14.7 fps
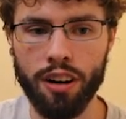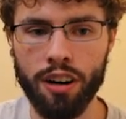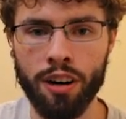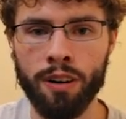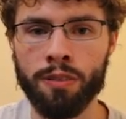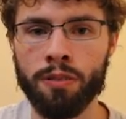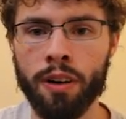
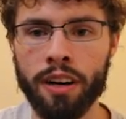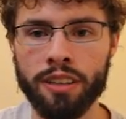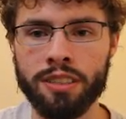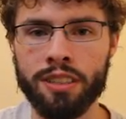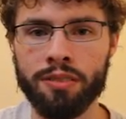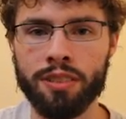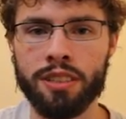a
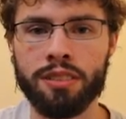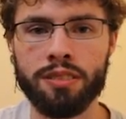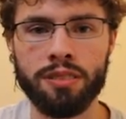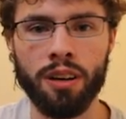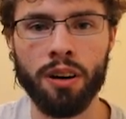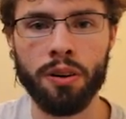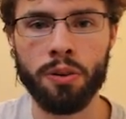relatively
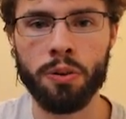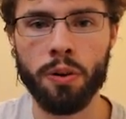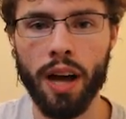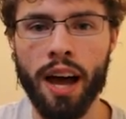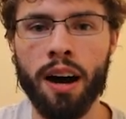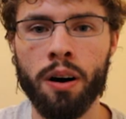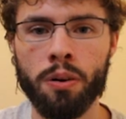
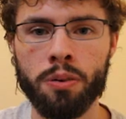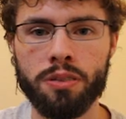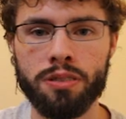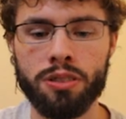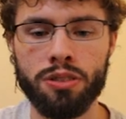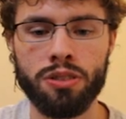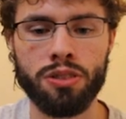subtle
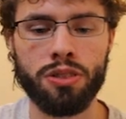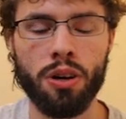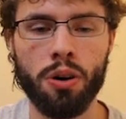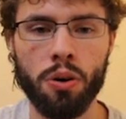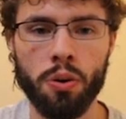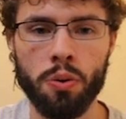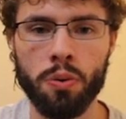out to
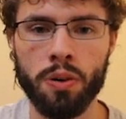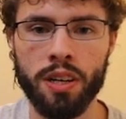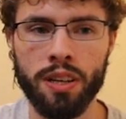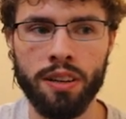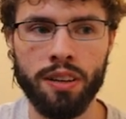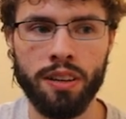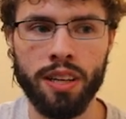show
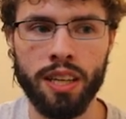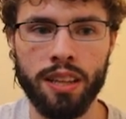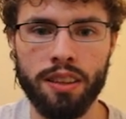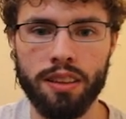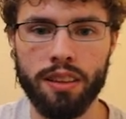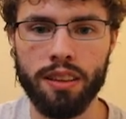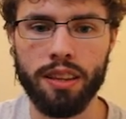
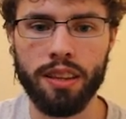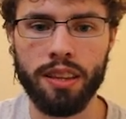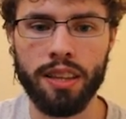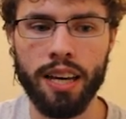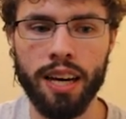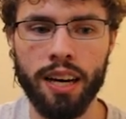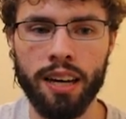
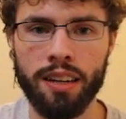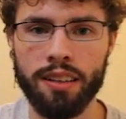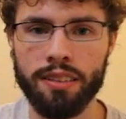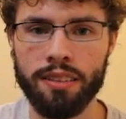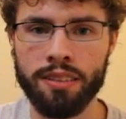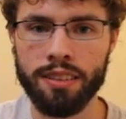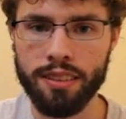
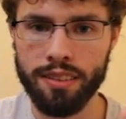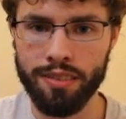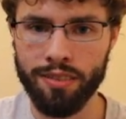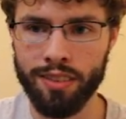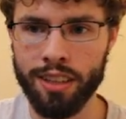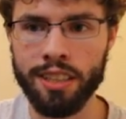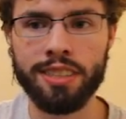that
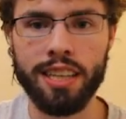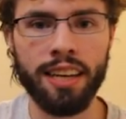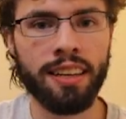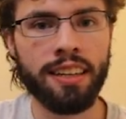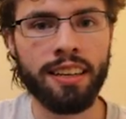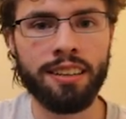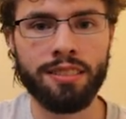this
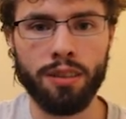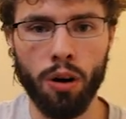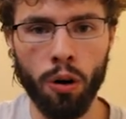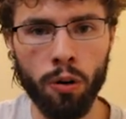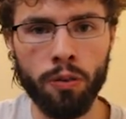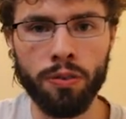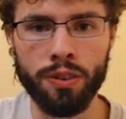inning is
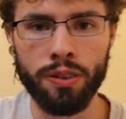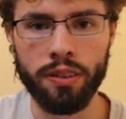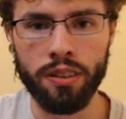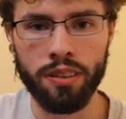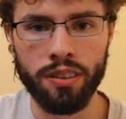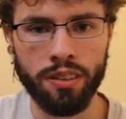over